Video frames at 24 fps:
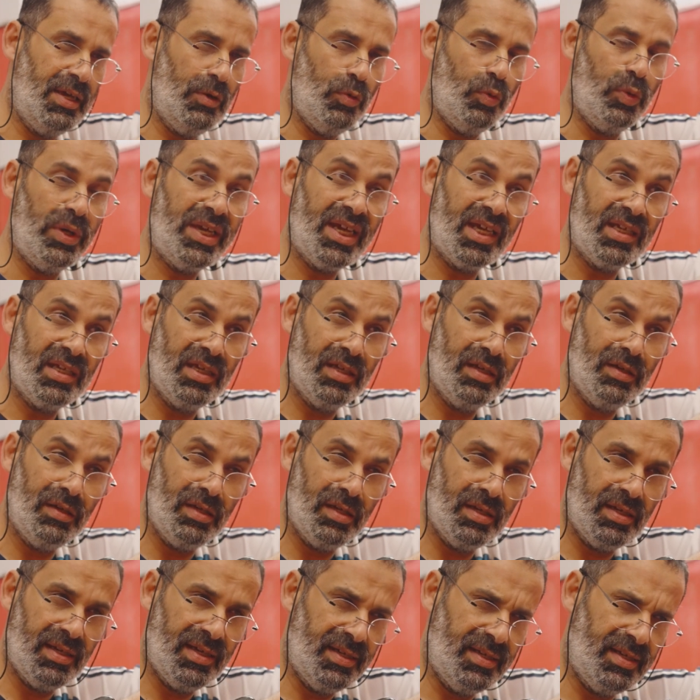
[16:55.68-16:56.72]
we can
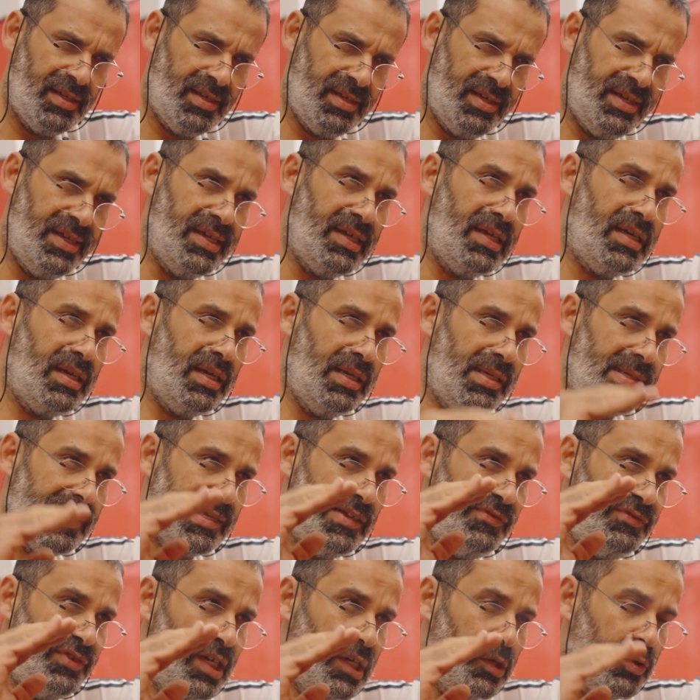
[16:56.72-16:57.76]
increase the
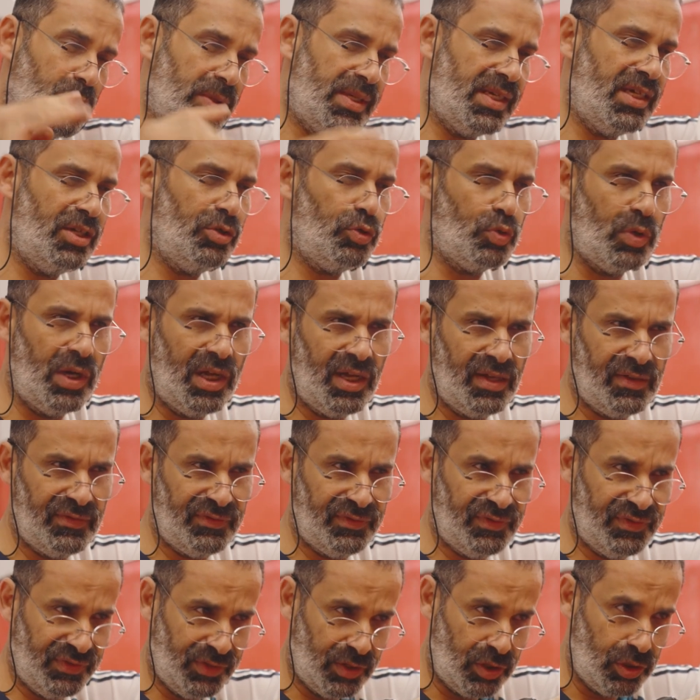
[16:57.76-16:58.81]
frequency to have
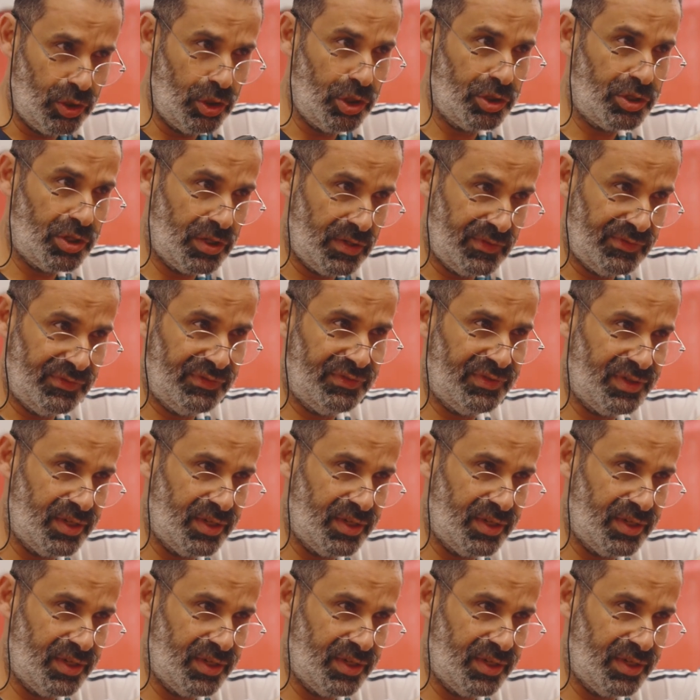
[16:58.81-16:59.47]
a lot of